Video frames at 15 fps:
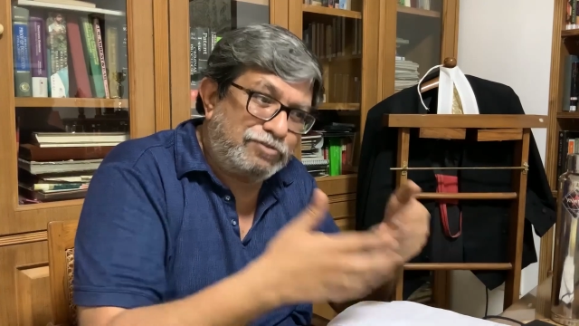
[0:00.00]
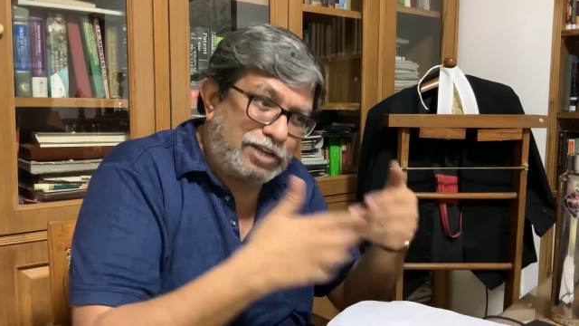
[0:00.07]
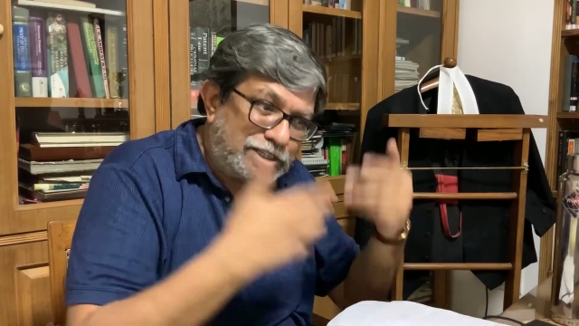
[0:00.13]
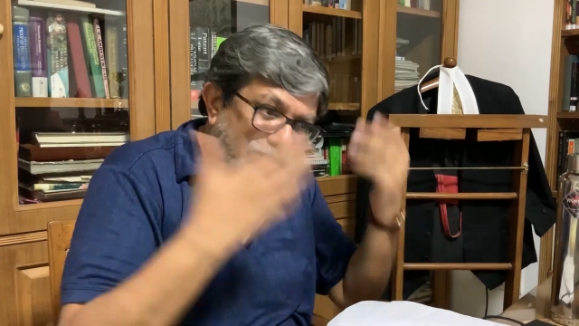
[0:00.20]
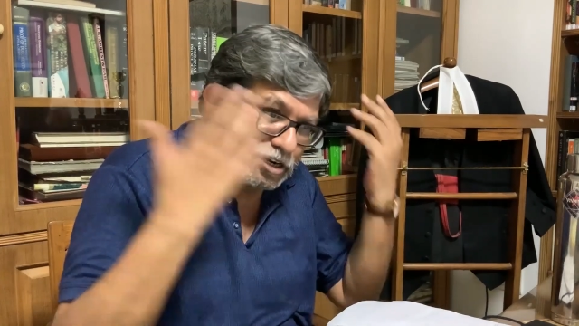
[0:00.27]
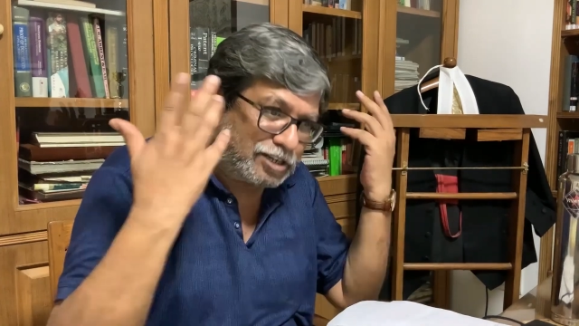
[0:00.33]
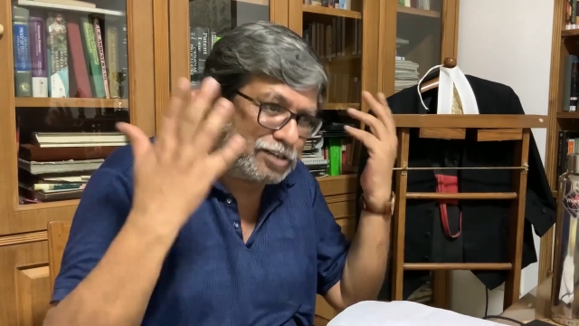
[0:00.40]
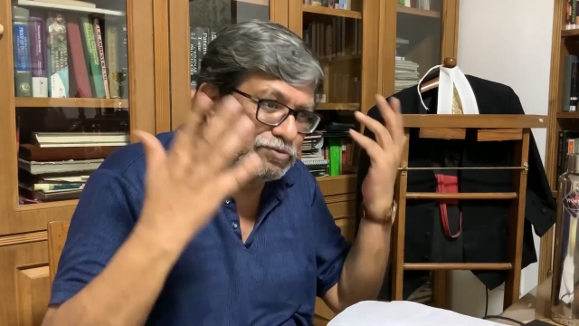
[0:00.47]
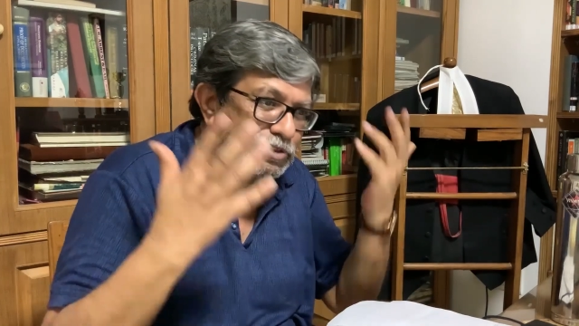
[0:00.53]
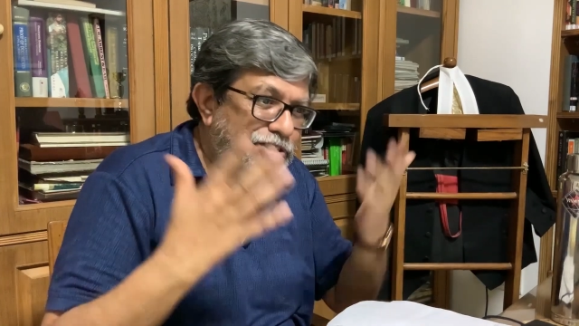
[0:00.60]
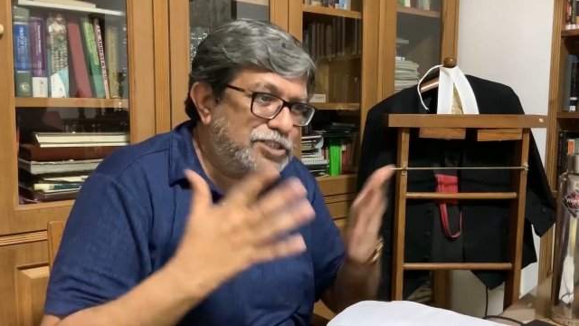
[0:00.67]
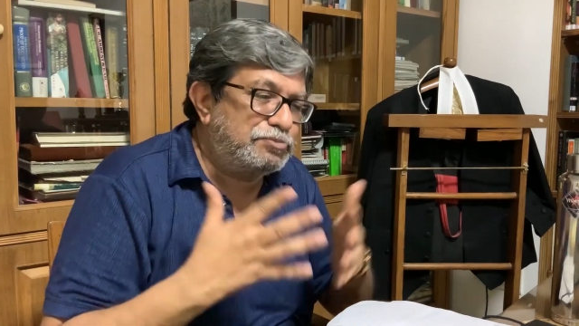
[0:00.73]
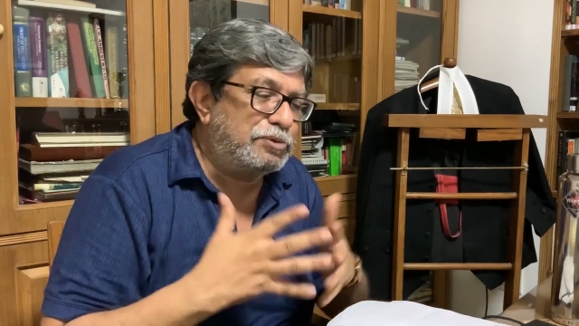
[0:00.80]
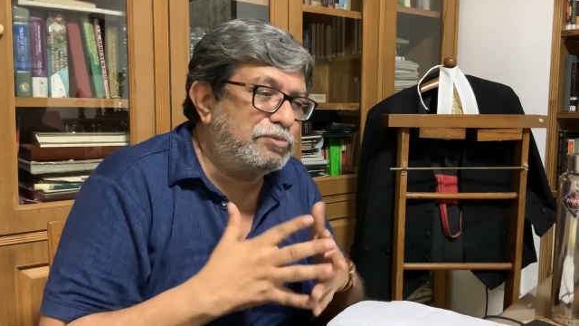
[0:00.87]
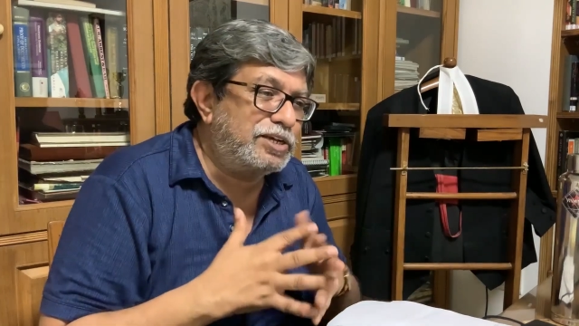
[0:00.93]
I started with
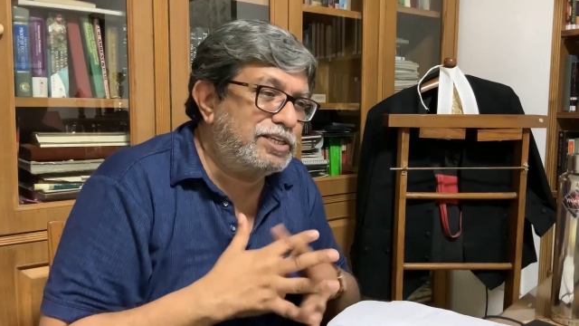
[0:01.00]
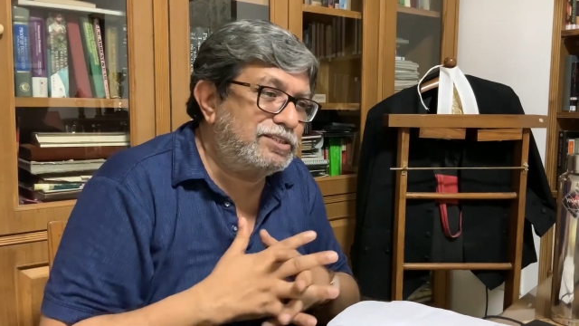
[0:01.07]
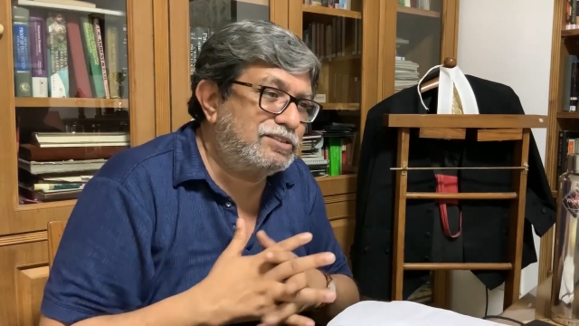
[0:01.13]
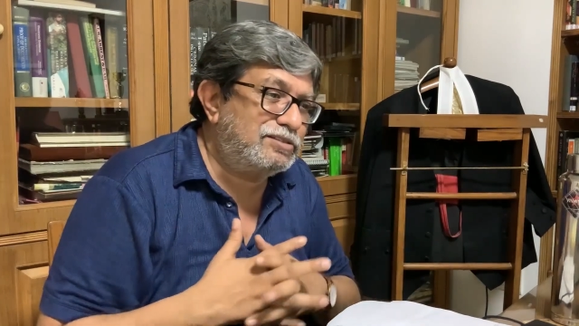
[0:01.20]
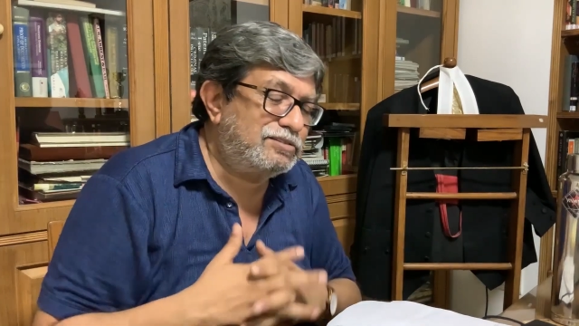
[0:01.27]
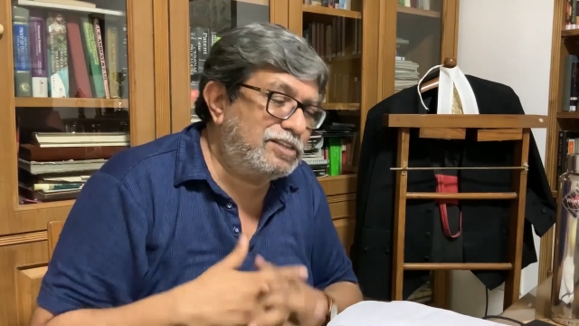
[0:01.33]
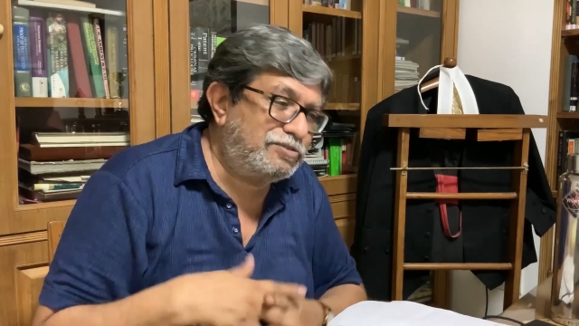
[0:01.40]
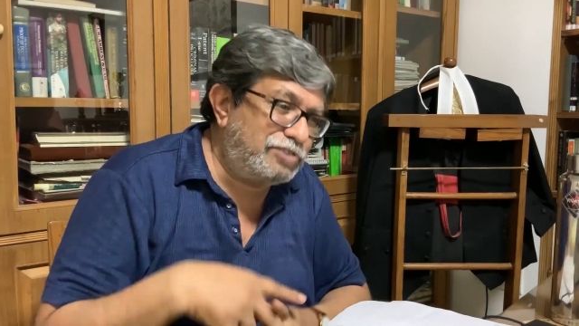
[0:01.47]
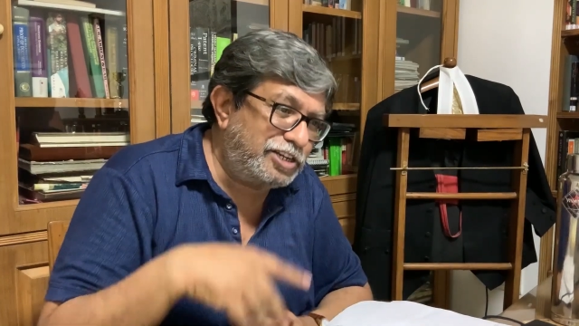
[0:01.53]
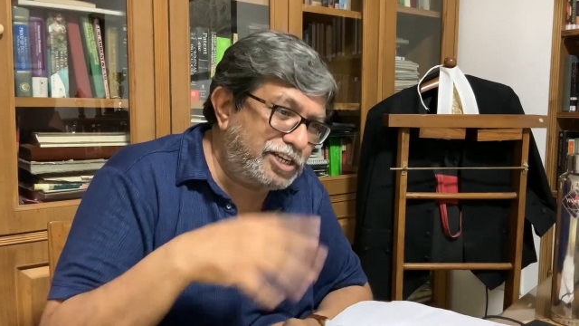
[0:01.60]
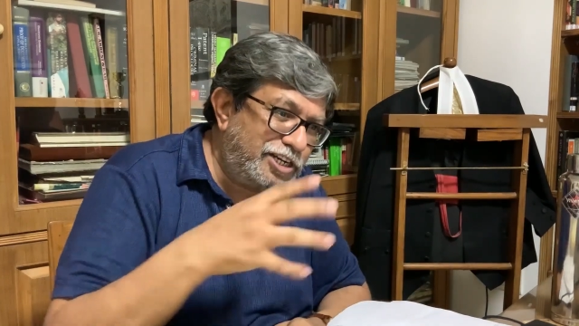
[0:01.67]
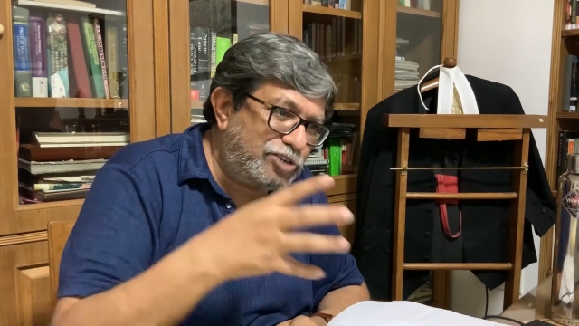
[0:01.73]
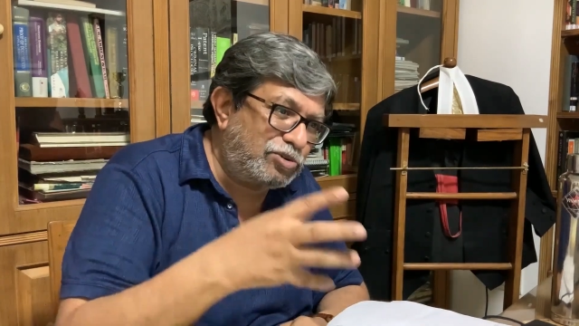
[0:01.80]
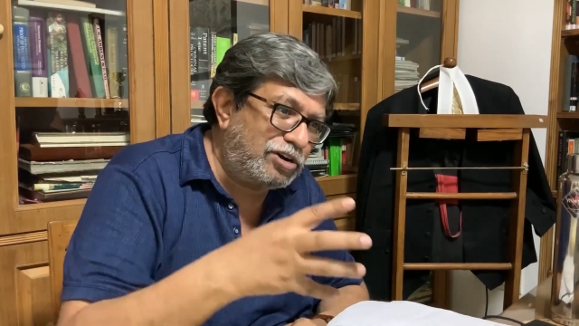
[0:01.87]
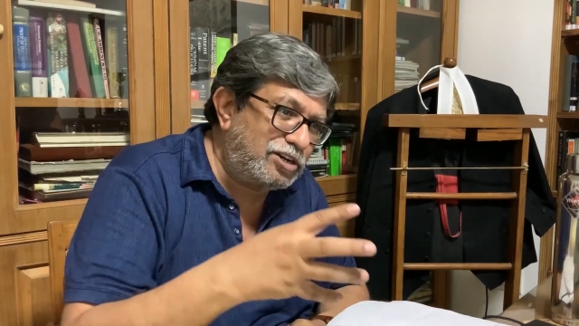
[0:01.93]
this premise that we
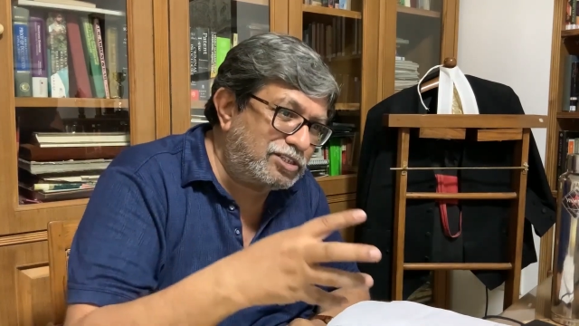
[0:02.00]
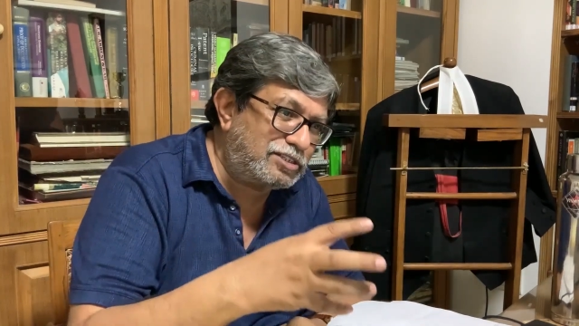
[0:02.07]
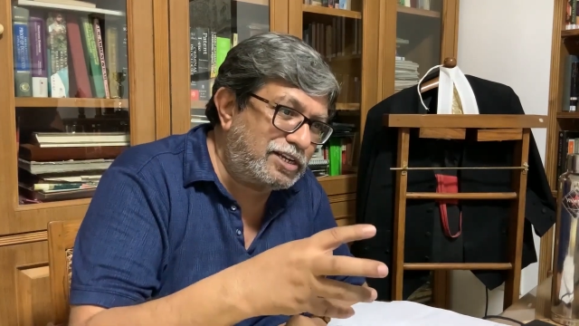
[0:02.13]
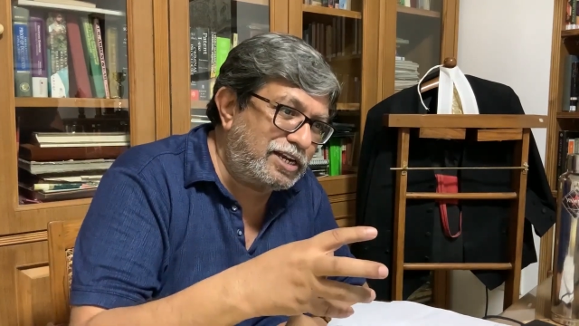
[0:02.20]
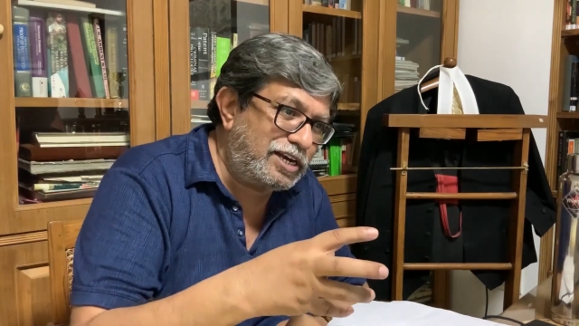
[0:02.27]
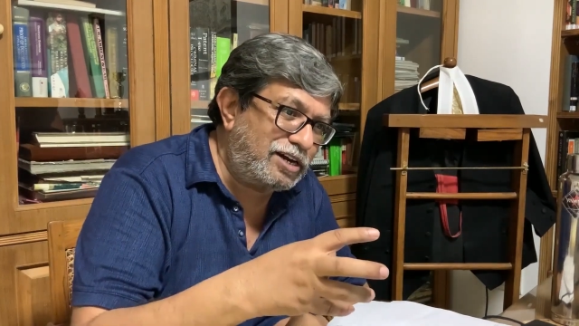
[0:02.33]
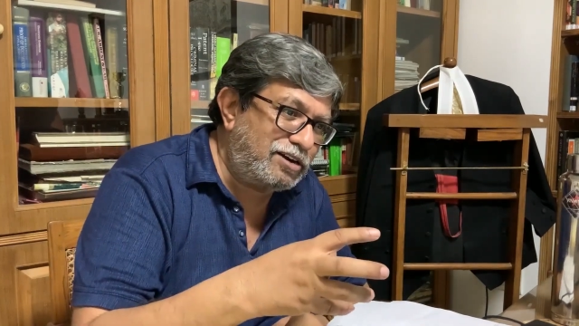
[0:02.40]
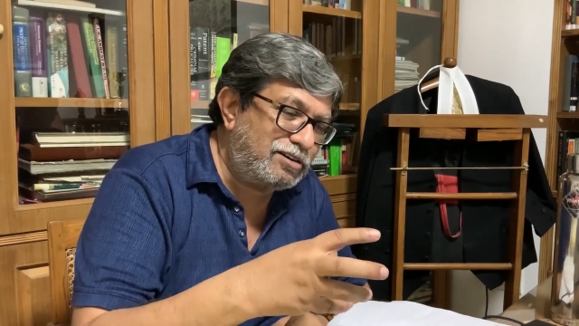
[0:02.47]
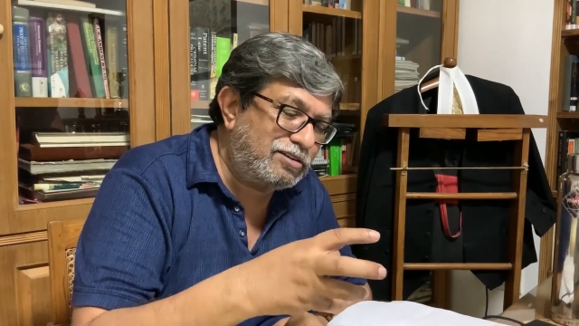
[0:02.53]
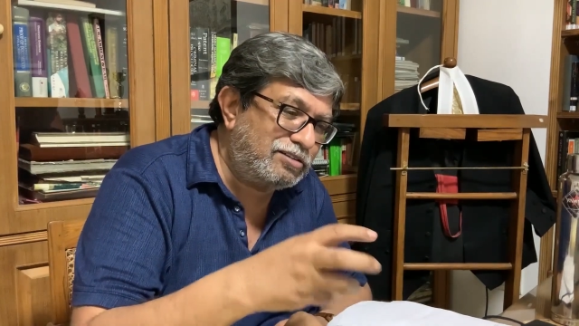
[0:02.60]
need to understand